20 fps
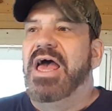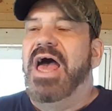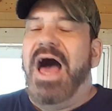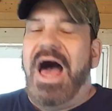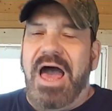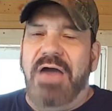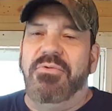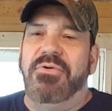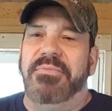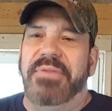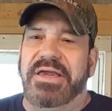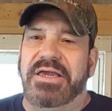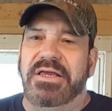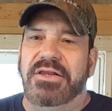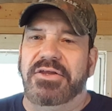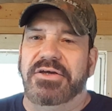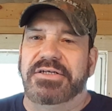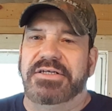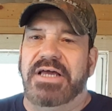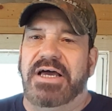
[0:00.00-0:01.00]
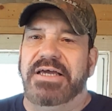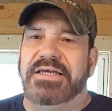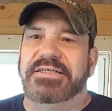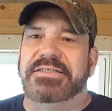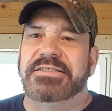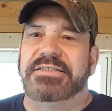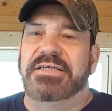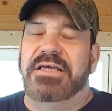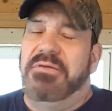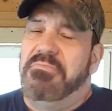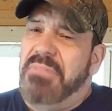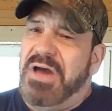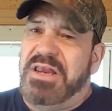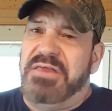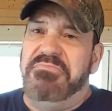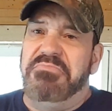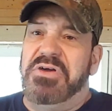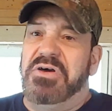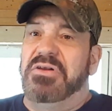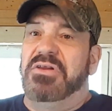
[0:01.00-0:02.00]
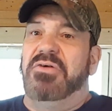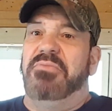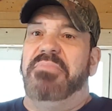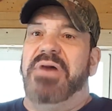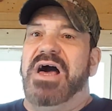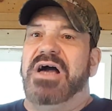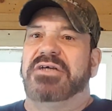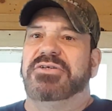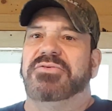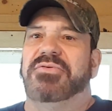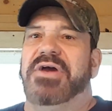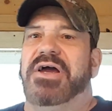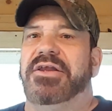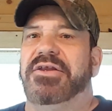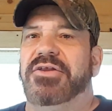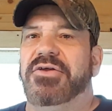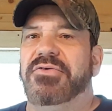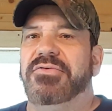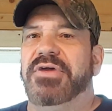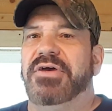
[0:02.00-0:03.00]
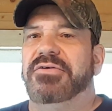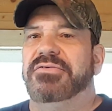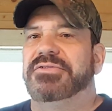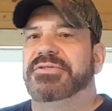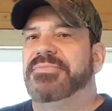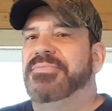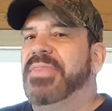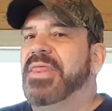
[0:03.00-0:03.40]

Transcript: I will make it look nice. Might even build a little box around it. Who knows?